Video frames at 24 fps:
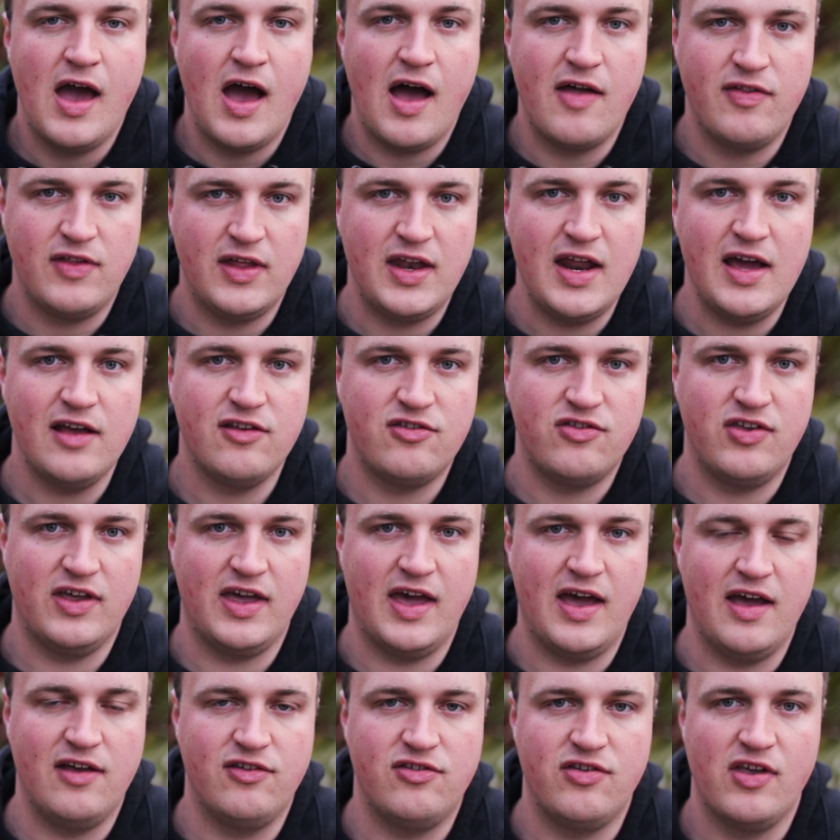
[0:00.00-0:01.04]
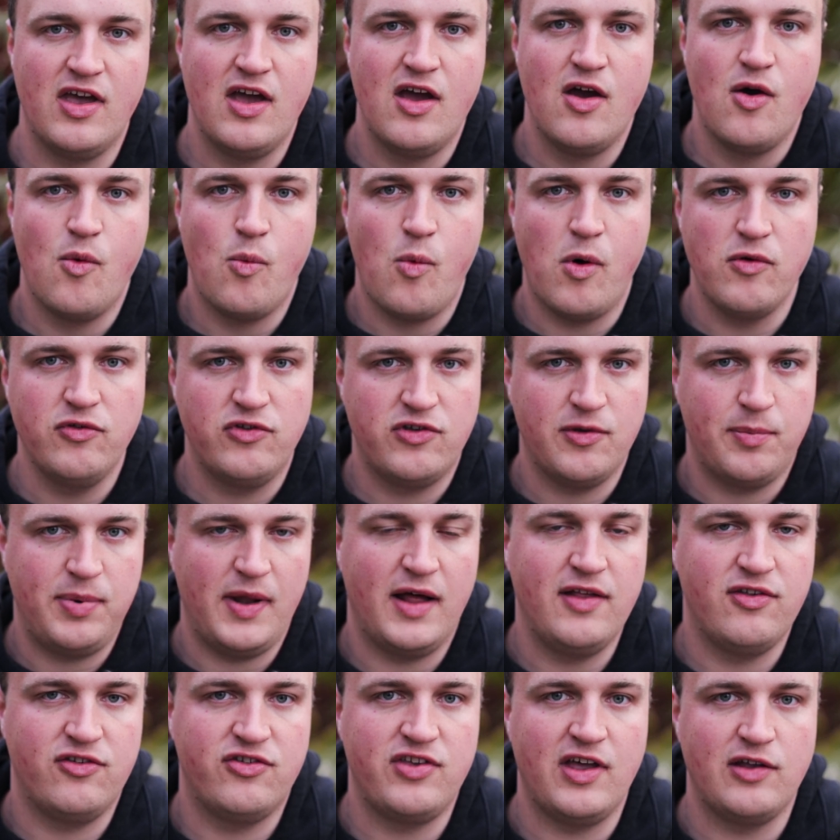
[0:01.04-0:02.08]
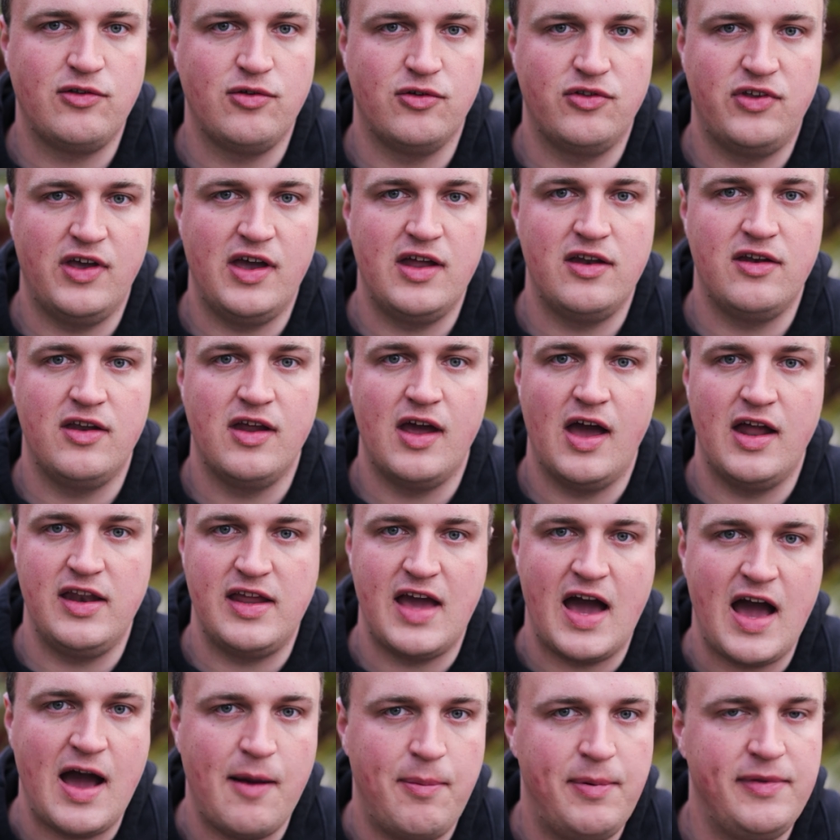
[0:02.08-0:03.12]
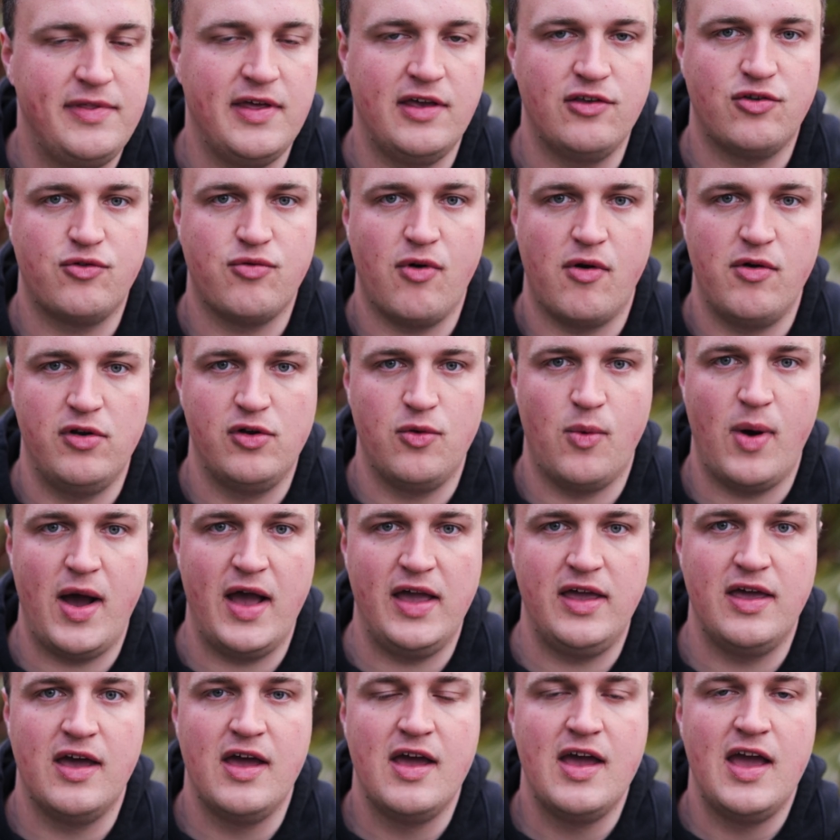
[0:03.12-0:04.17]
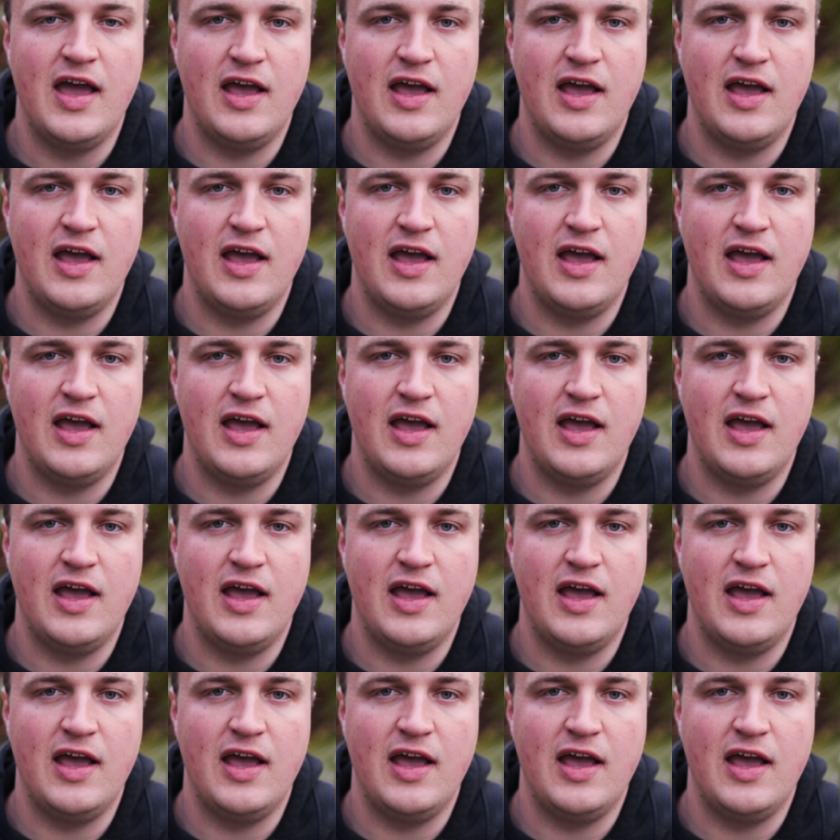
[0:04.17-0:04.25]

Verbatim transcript: And the next thing is, once the plant's settled in and you're happy that it's grown away,